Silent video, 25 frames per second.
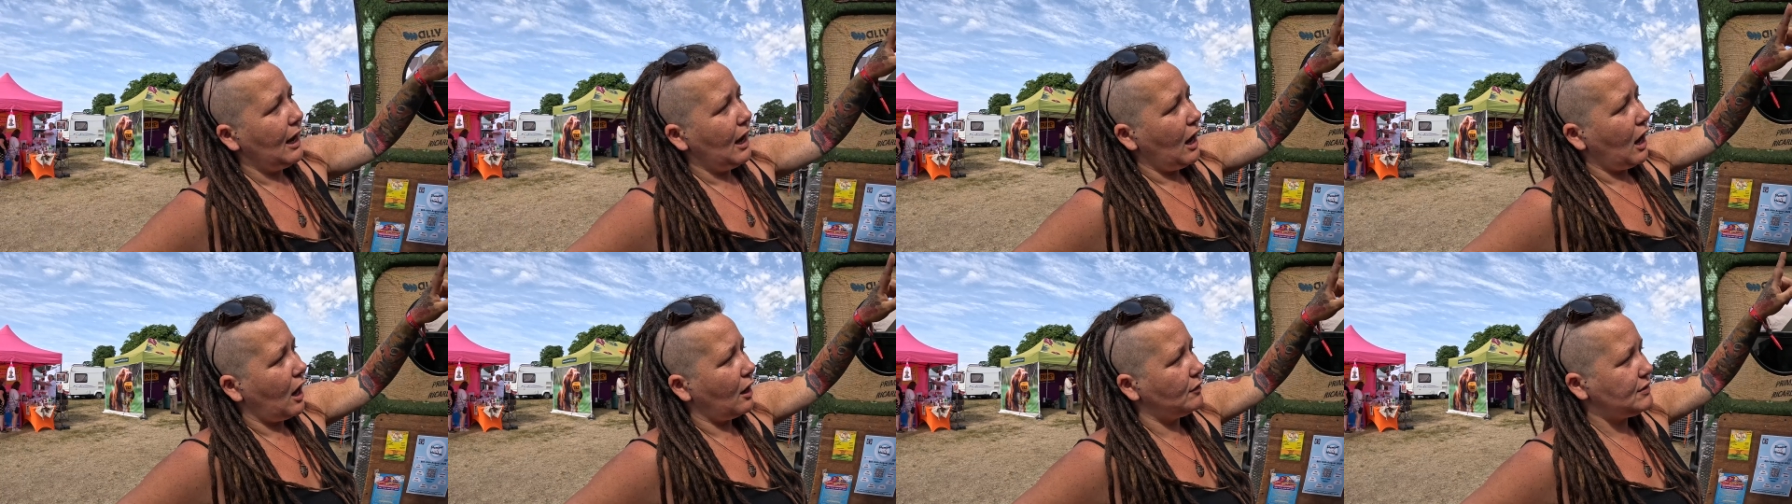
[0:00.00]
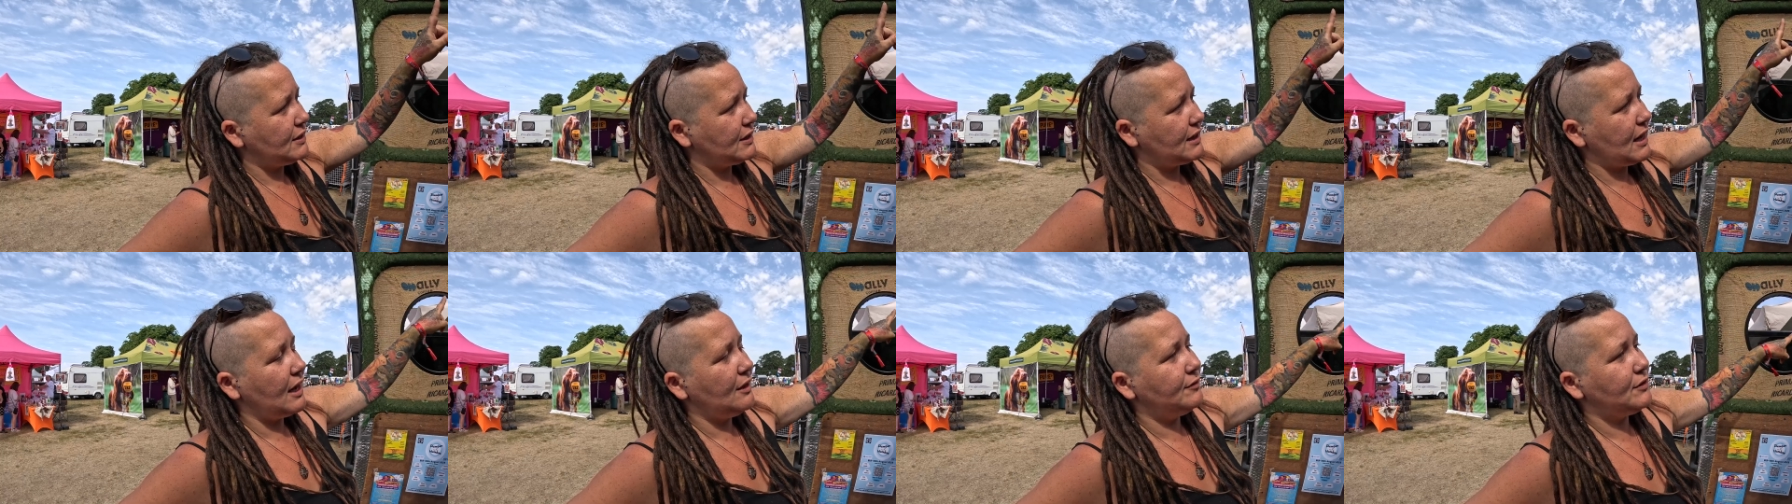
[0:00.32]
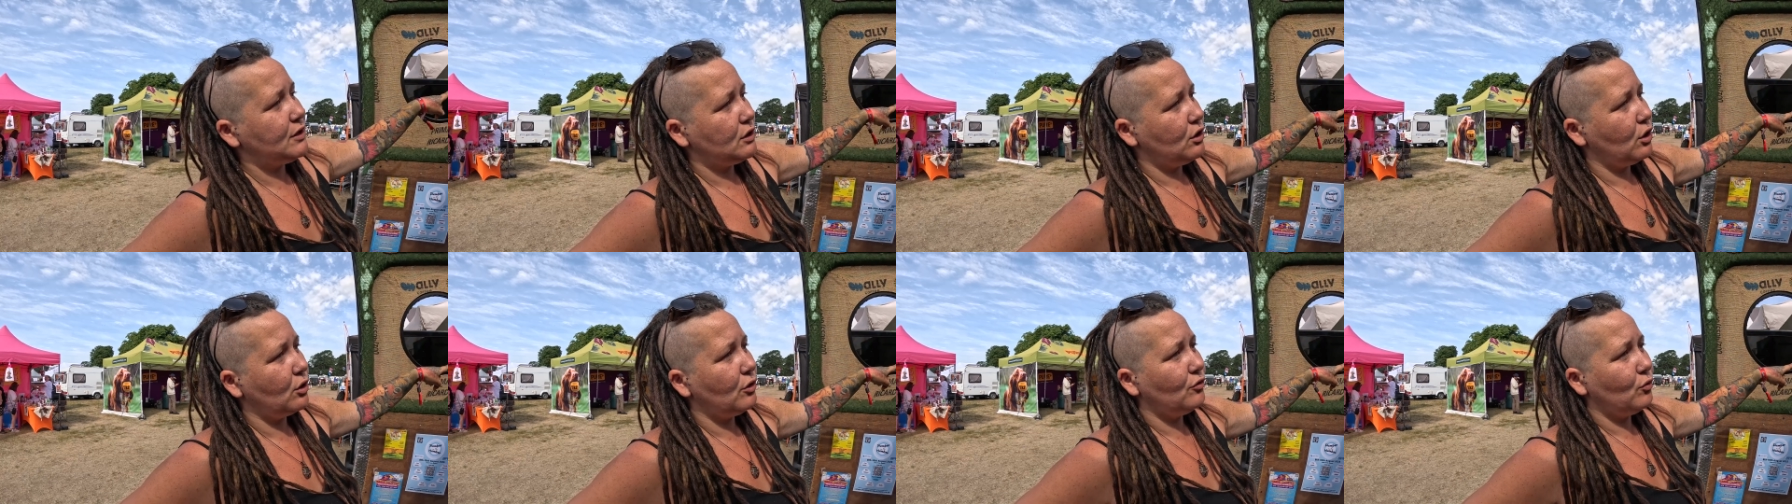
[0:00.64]
I've saved a
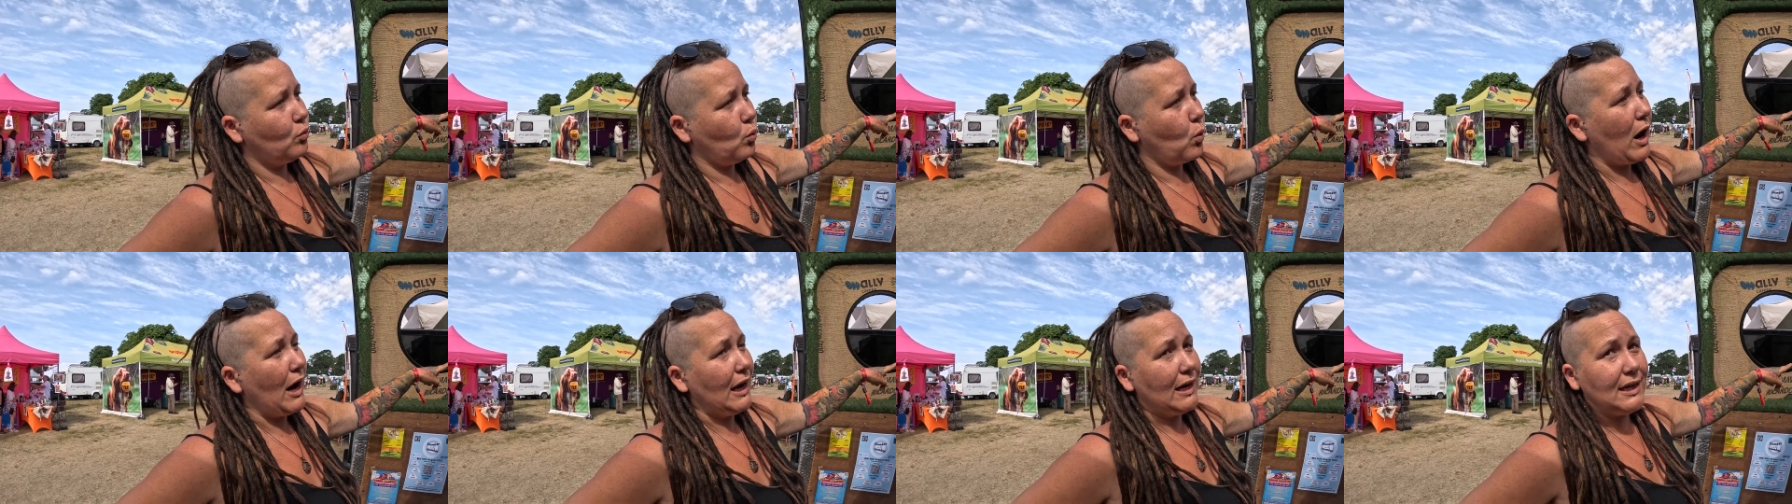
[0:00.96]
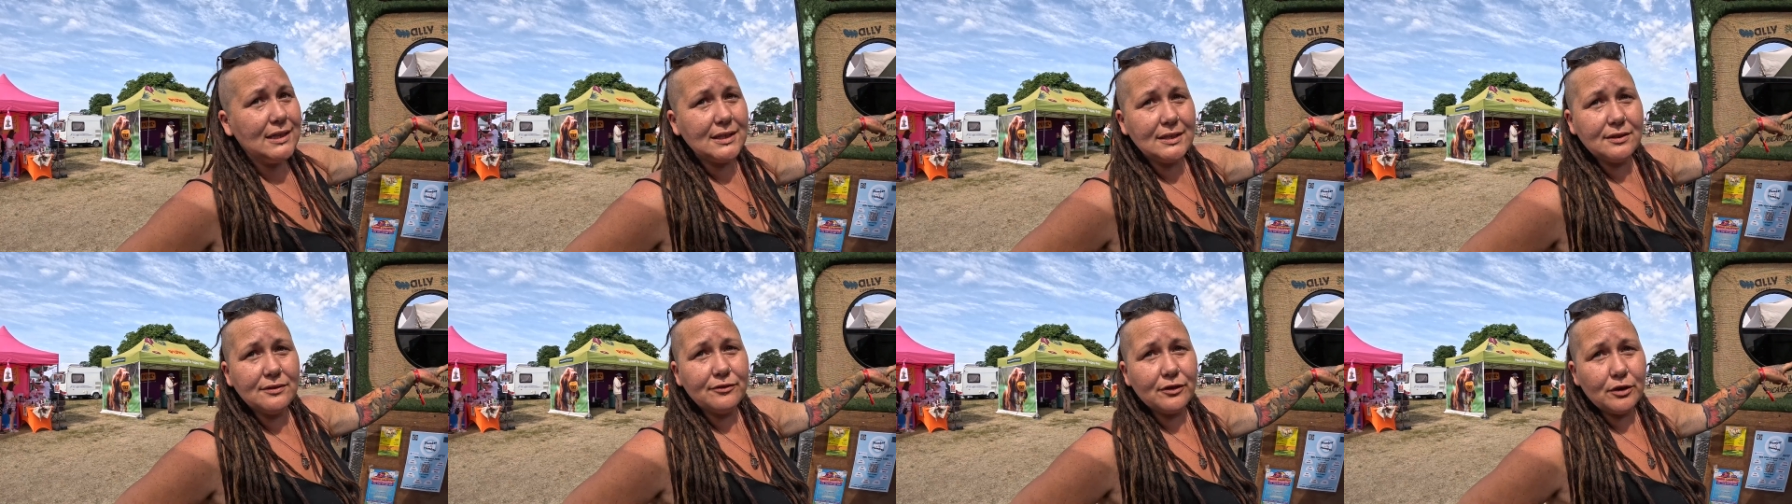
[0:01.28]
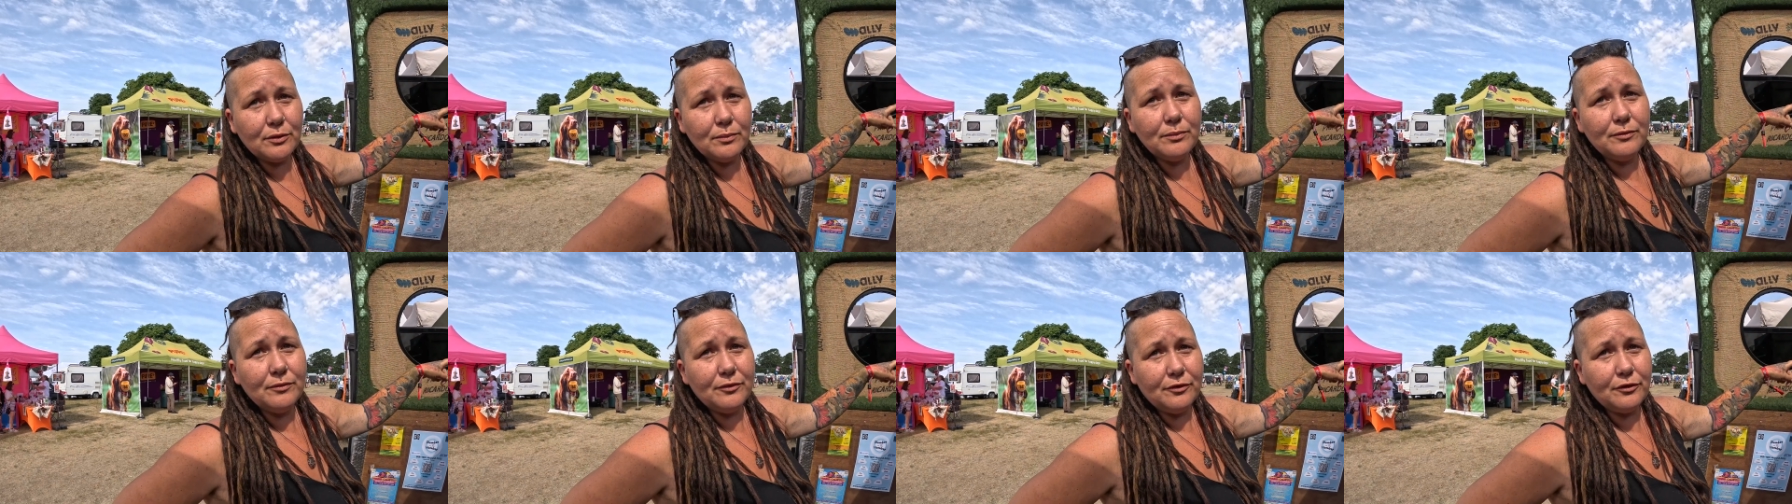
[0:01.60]
lot of weight
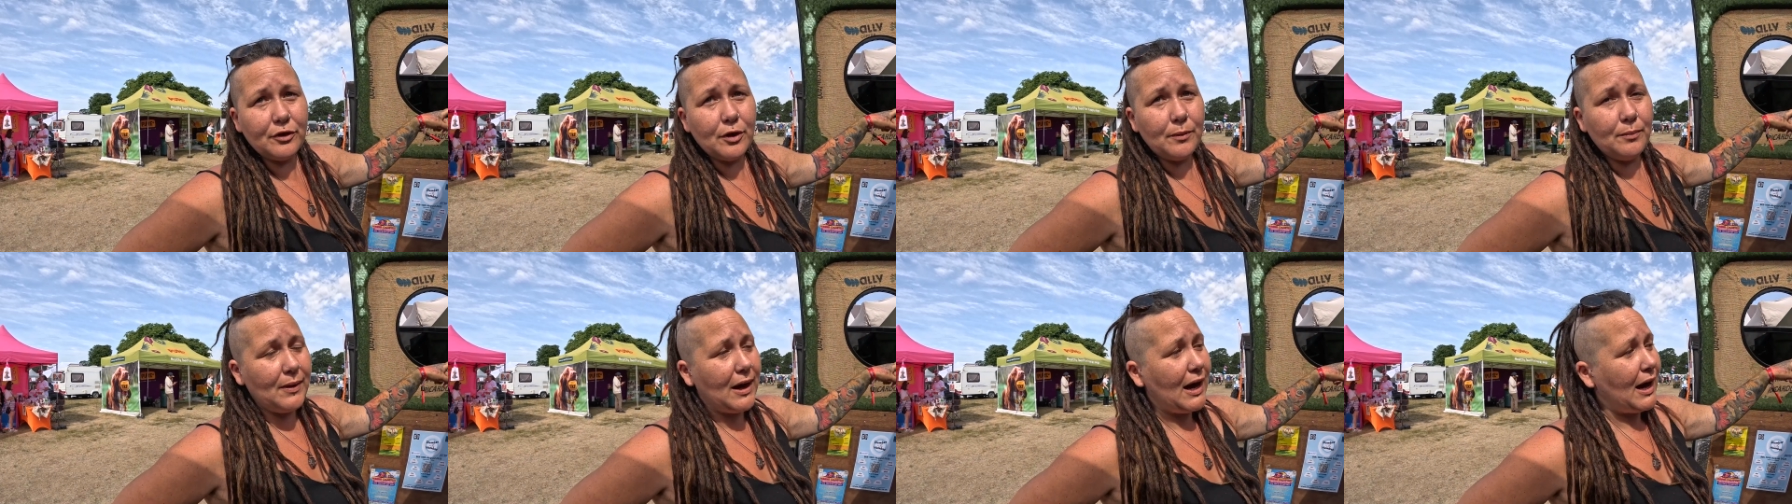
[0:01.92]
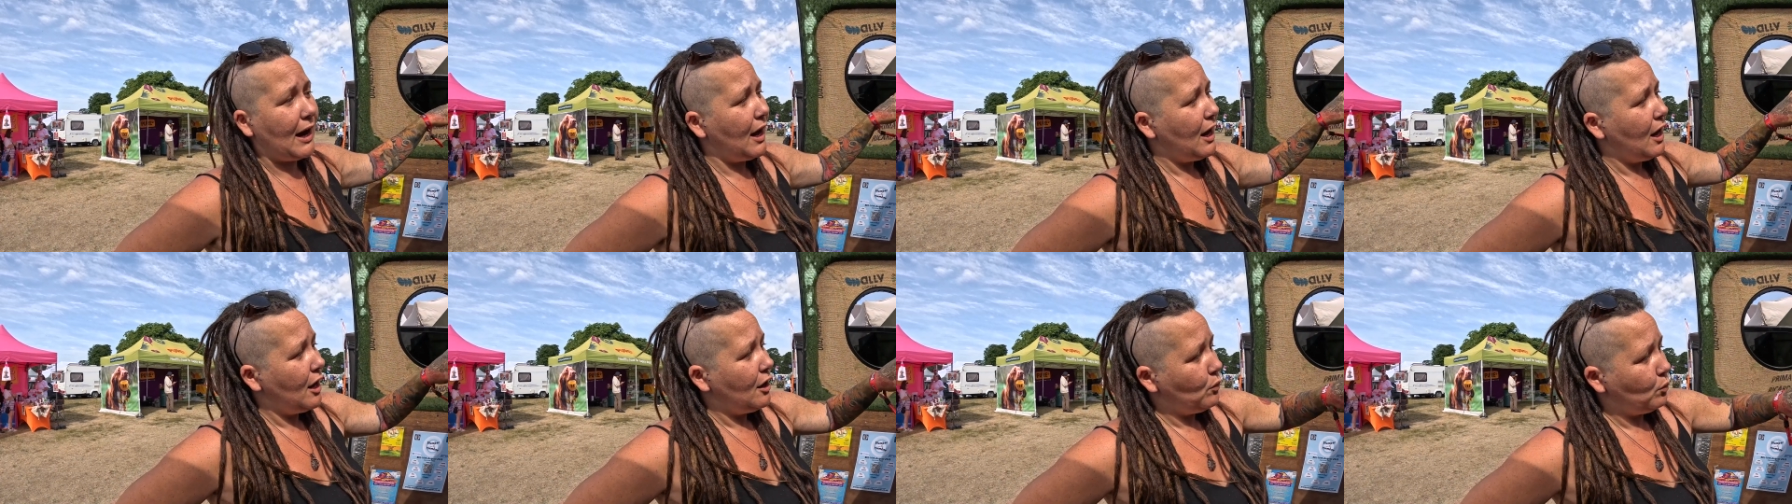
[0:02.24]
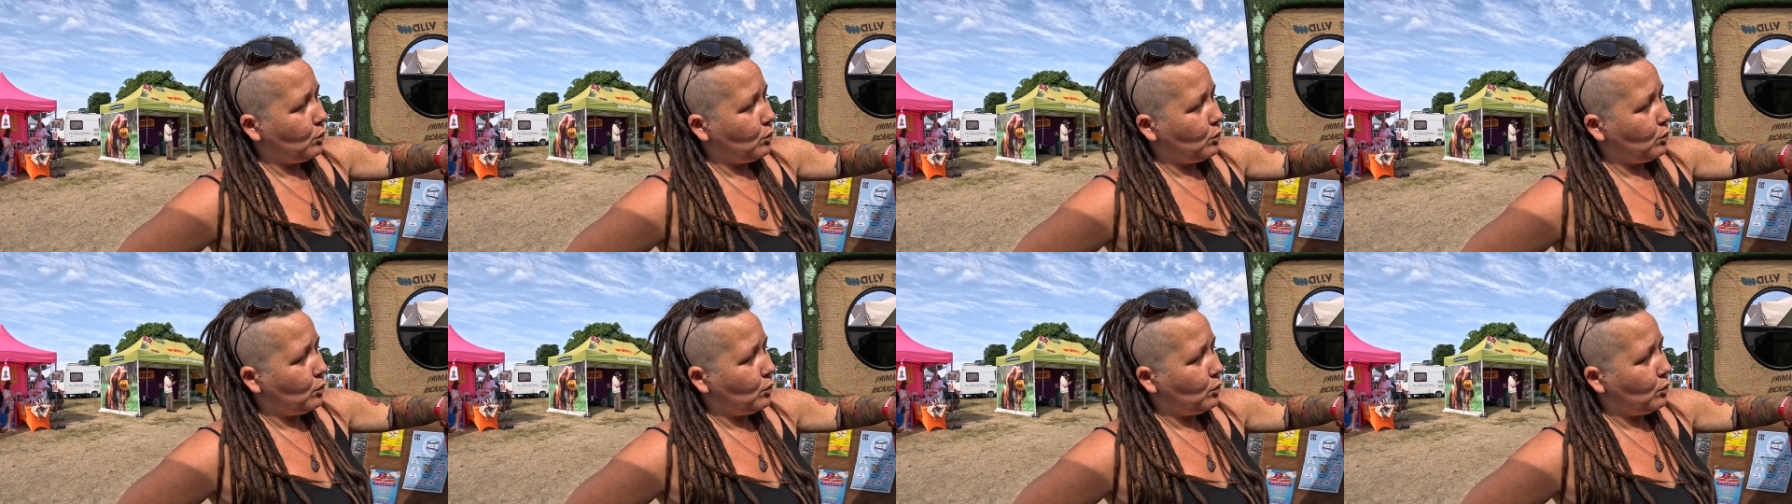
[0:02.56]
from that,